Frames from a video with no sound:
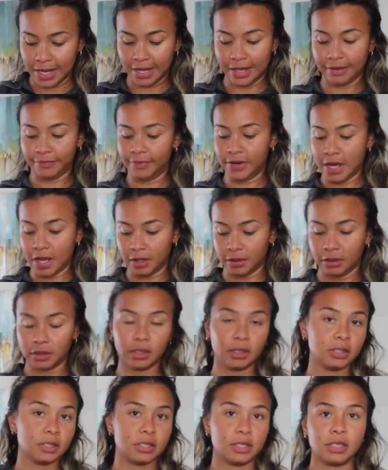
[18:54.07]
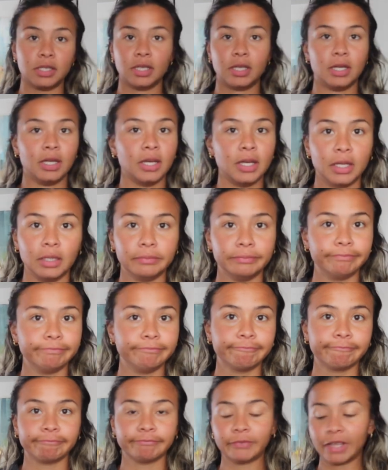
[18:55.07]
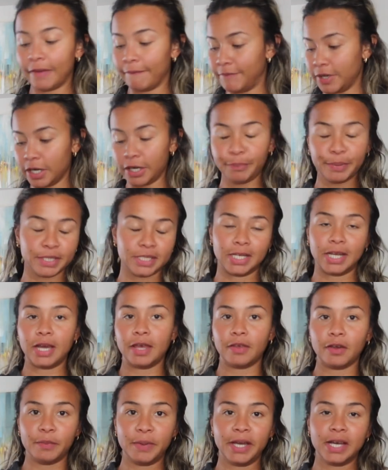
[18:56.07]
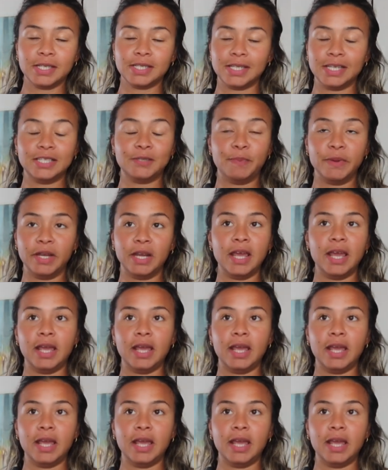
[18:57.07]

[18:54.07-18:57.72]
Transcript: have not looked very put together because it's been